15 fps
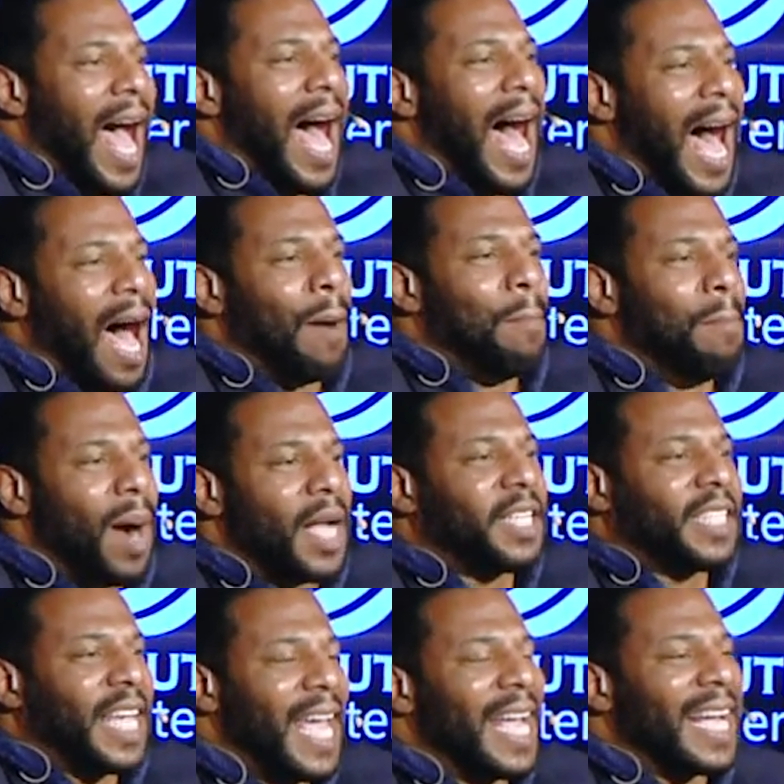How
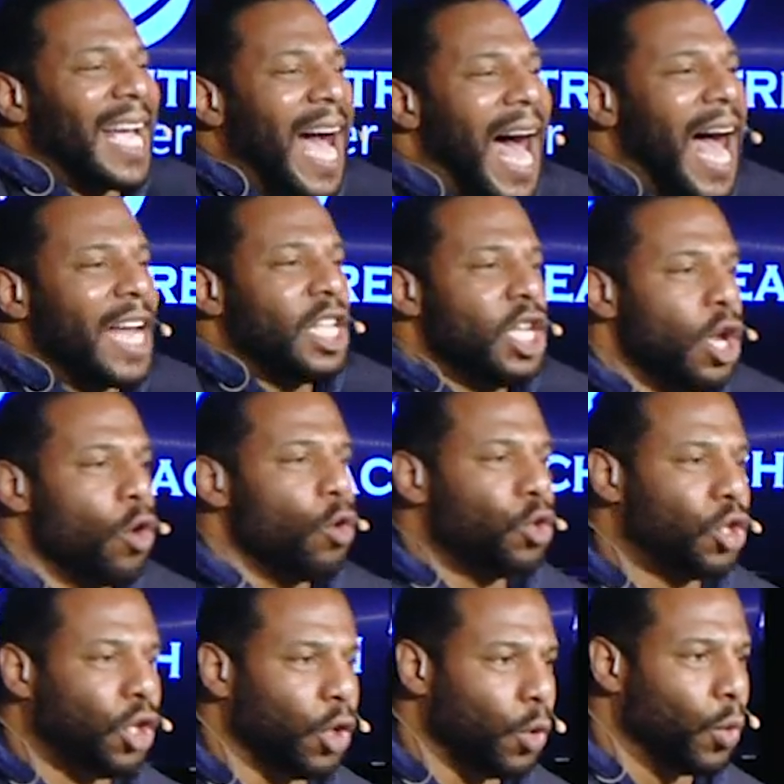much can God
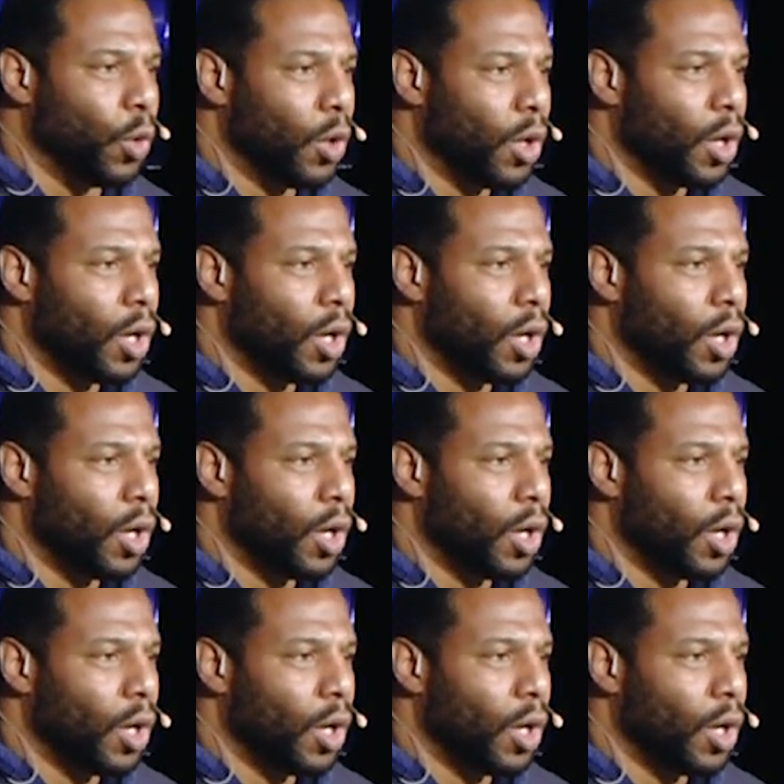use you?